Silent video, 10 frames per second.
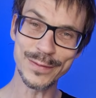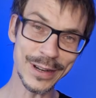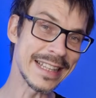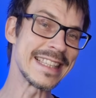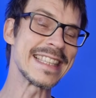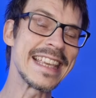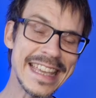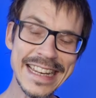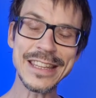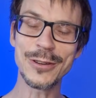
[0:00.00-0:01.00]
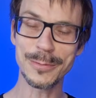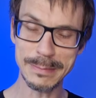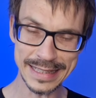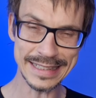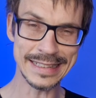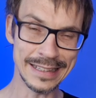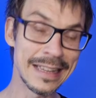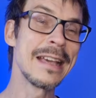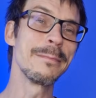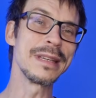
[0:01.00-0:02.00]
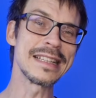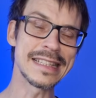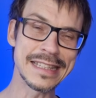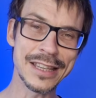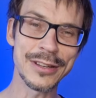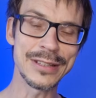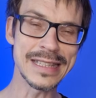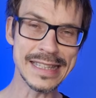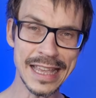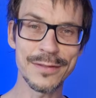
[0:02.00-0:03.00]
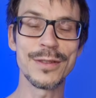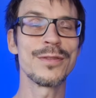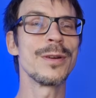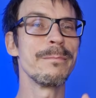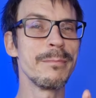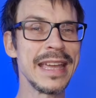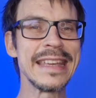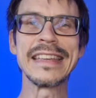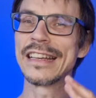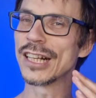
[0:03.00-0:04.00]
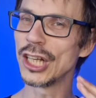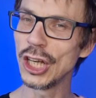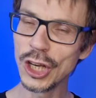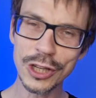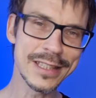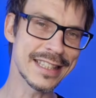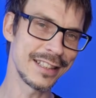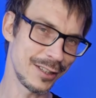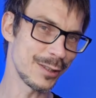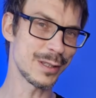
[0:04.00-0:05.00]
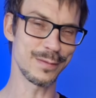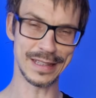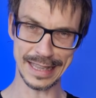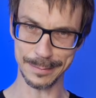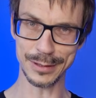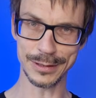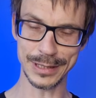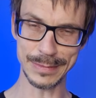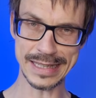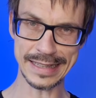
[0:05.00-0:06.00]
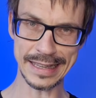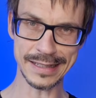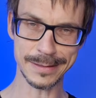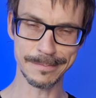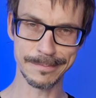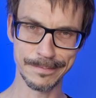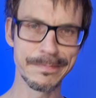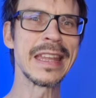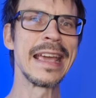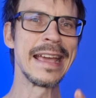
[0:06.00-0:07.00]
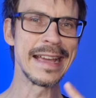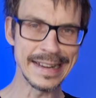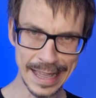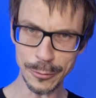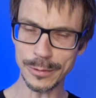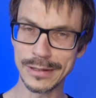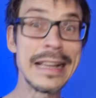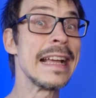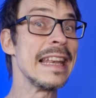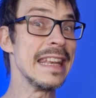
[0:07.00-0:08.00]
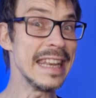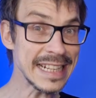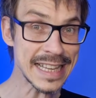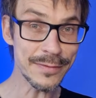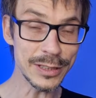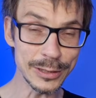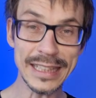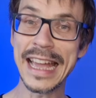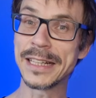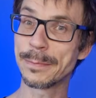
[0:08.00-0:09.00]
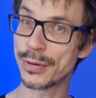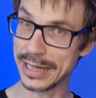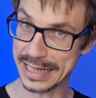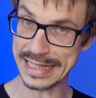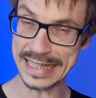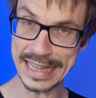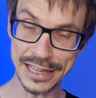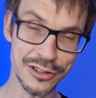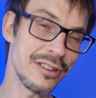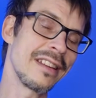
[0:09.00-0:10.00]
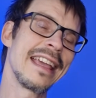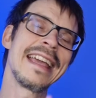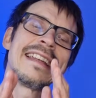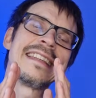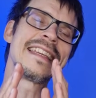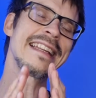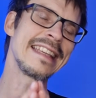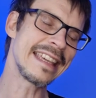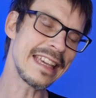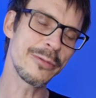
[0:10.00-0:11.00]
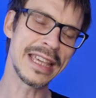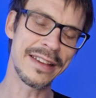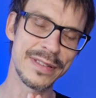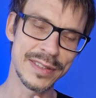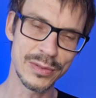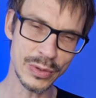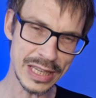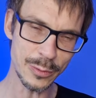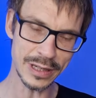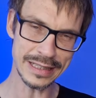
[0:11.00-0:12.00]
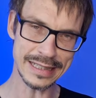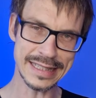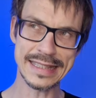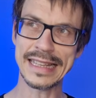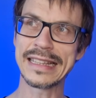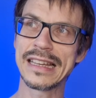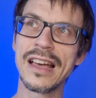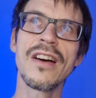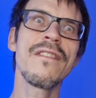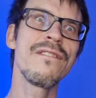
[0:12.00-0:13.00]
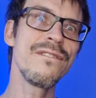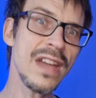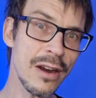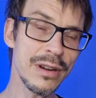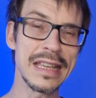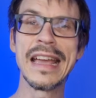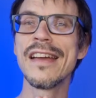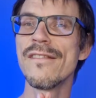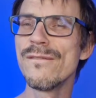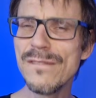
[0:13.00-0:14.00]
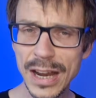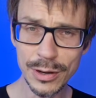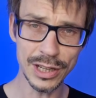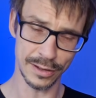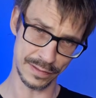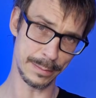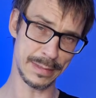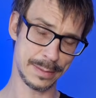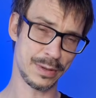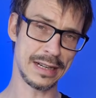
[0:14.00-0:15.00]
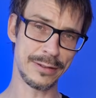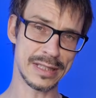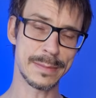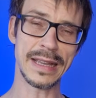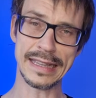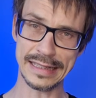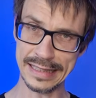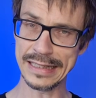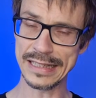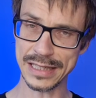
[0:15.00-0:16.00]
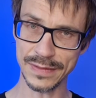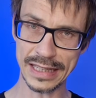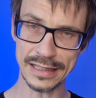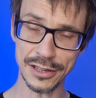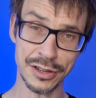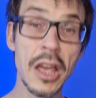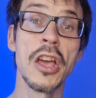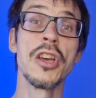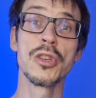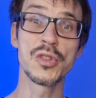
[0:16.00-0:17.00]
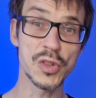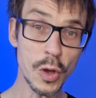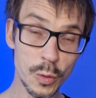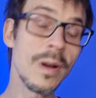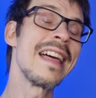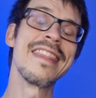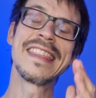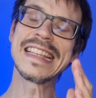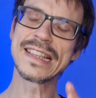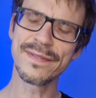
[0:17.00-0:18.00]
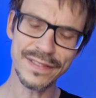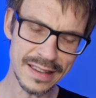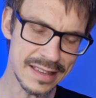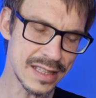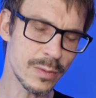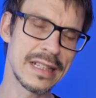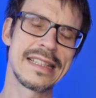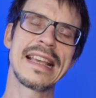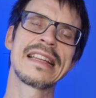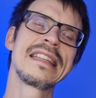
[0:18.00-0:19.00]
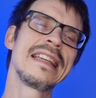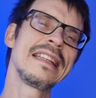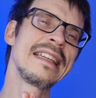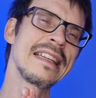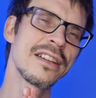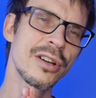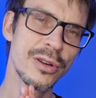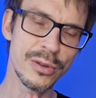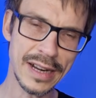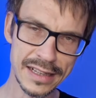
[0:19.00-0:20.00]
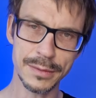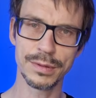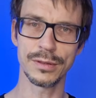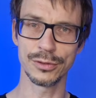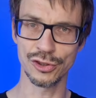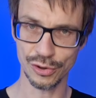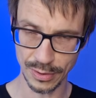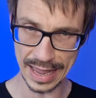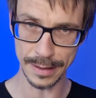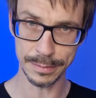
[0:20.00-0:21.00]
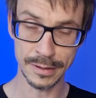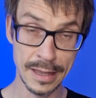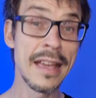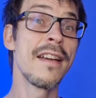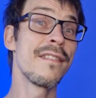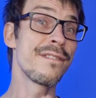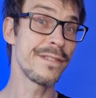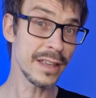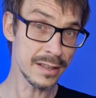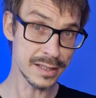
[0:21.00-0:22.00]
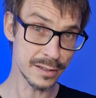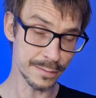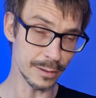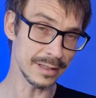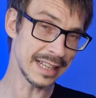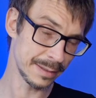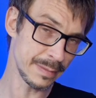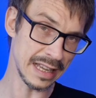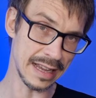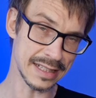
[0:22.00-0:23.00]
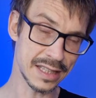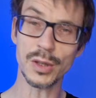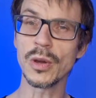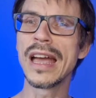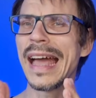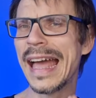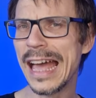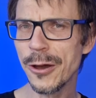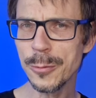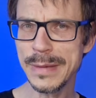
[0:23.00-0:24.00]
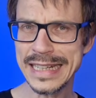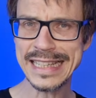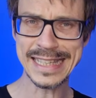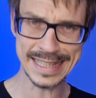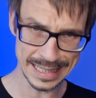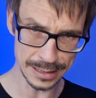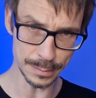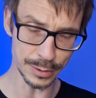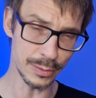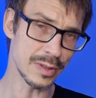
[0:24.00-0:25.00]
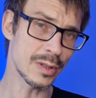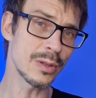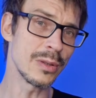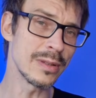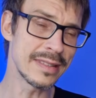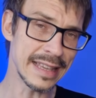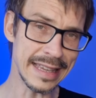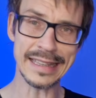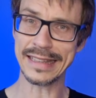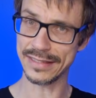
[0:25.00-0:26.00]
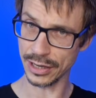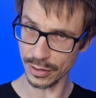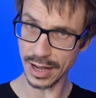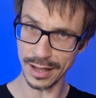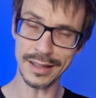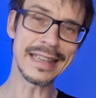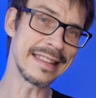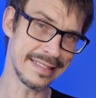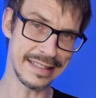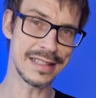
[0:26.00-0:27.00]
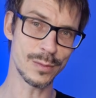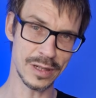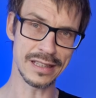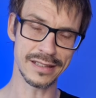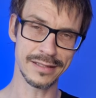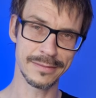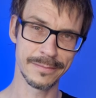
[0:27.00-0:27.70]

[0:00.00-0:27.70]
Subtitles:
friends in your mother tongue because it's going to save you from making lots and lots of vocabulary mistakes. Now, let's have a look at pronunciation. And in here we have three words that are very, very often mispronounced by learners of English. So this first one is actually an incredible trap. First of all, let me ask you, how many syllables do you think there are in this word?